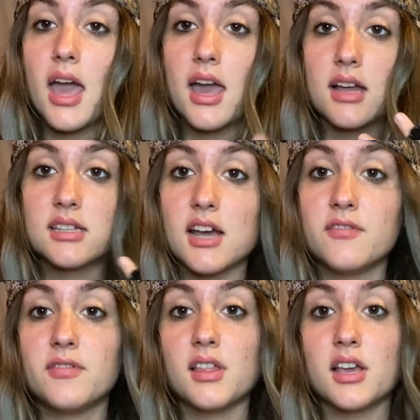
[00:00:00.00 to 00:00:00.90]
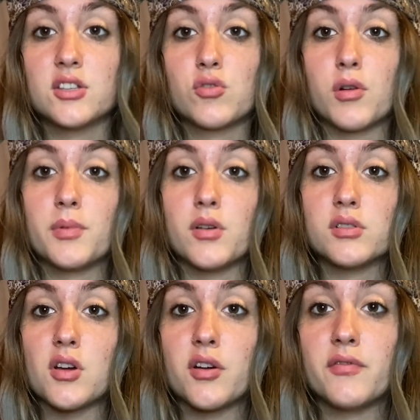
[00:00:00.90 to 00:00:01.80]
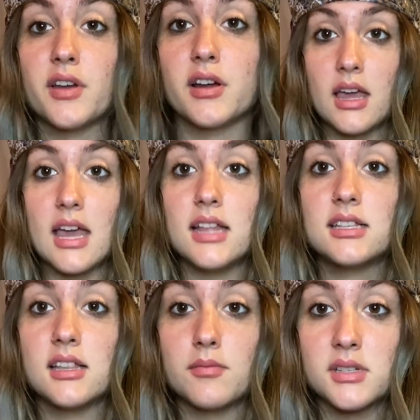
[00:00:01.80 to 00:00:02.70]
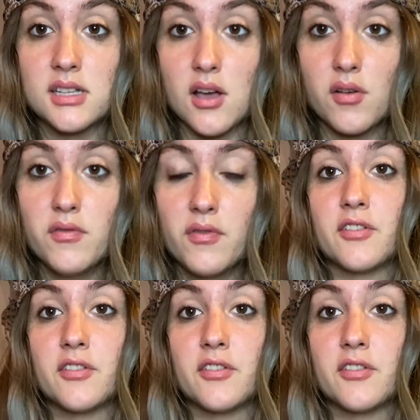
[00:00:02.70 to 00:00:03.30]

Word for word: And I feel like Scorpios are very into themselves.